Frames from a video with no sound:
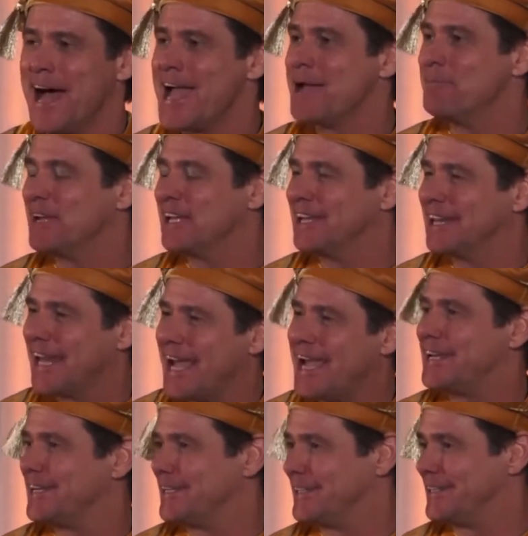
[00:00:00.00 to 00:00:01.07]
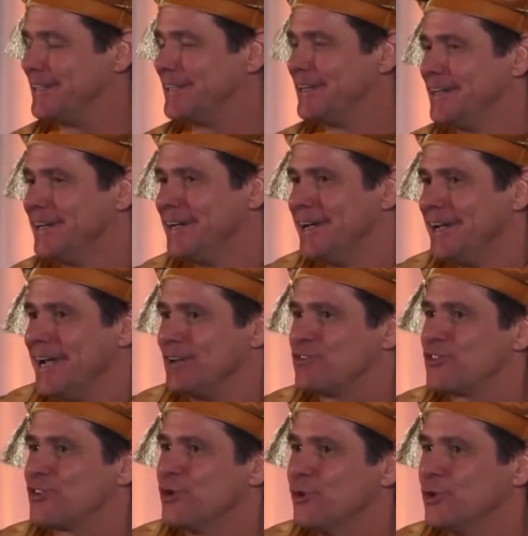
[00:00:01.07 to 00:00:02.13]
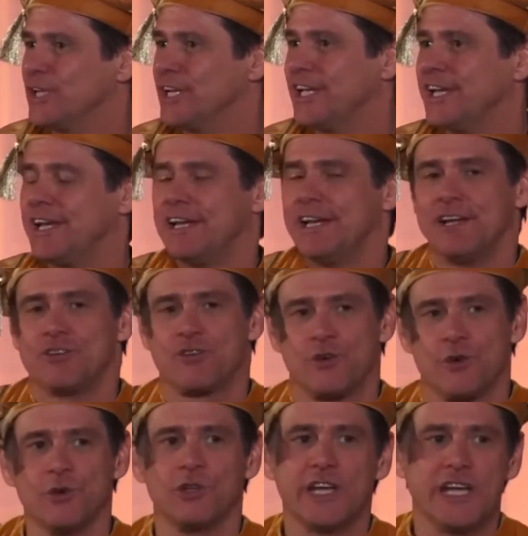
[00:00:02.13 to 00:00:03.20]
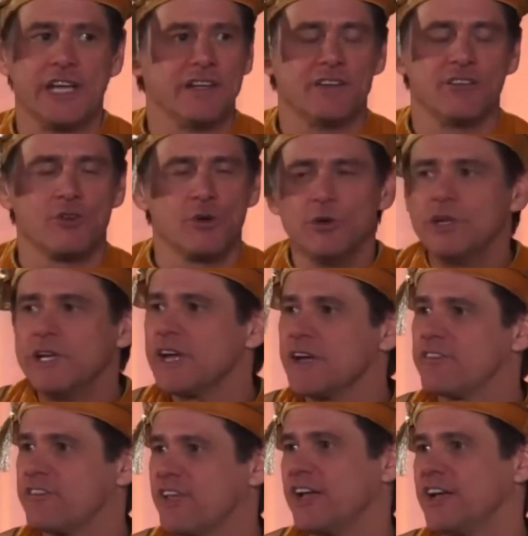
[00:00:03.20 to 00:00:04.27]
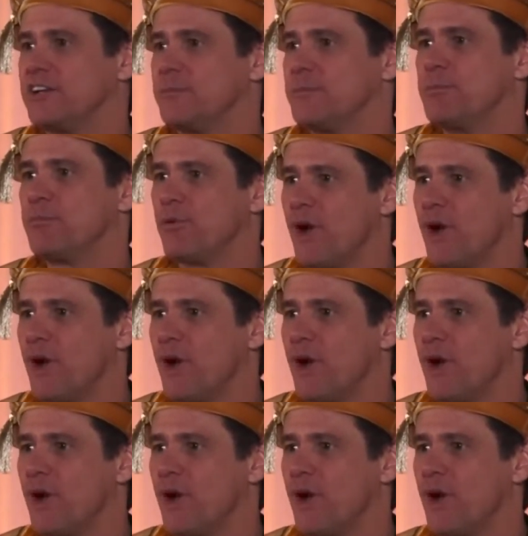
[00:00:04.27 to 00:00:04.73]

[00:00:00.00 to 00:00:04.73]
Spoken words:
I am elated and truly excited to be